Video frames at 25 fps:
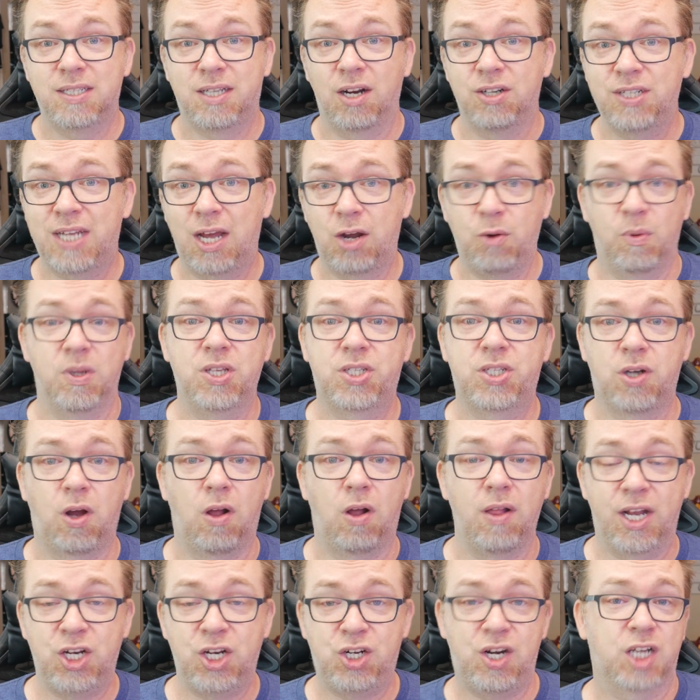There's how to
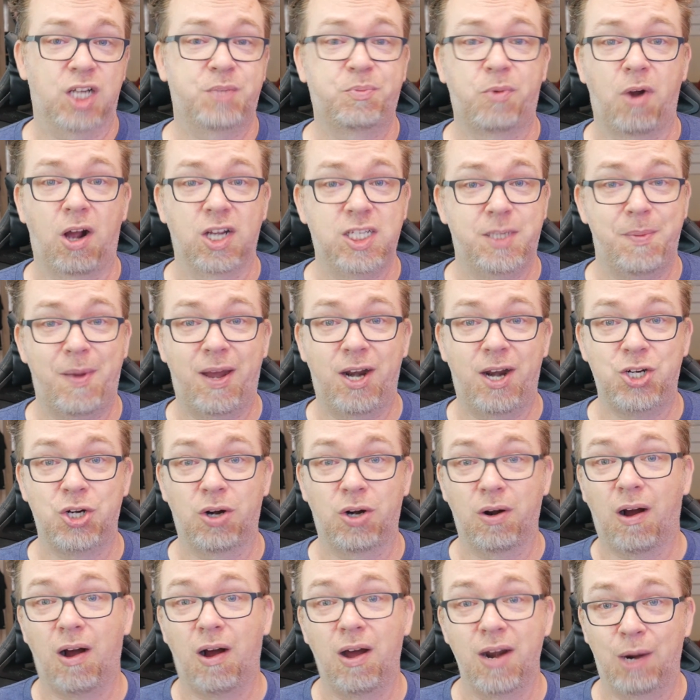install Nginx Proxy
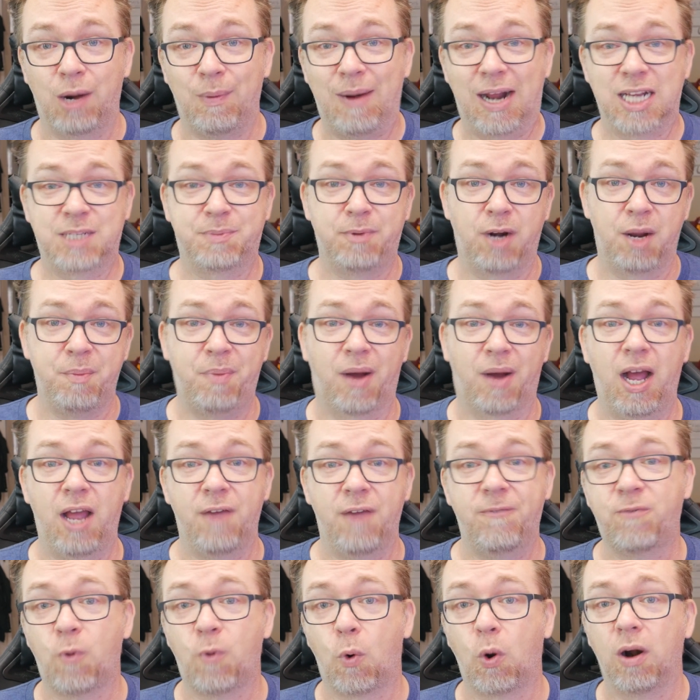Manager on a Raspberry Pi
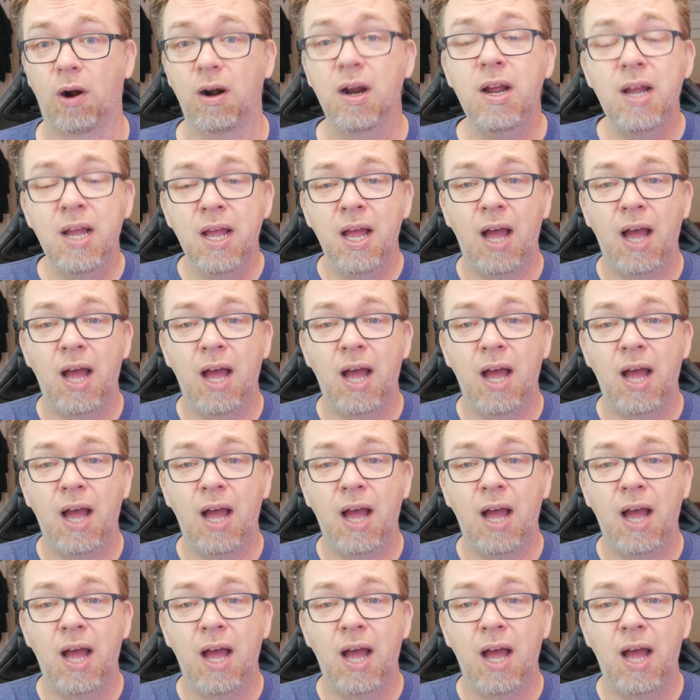four.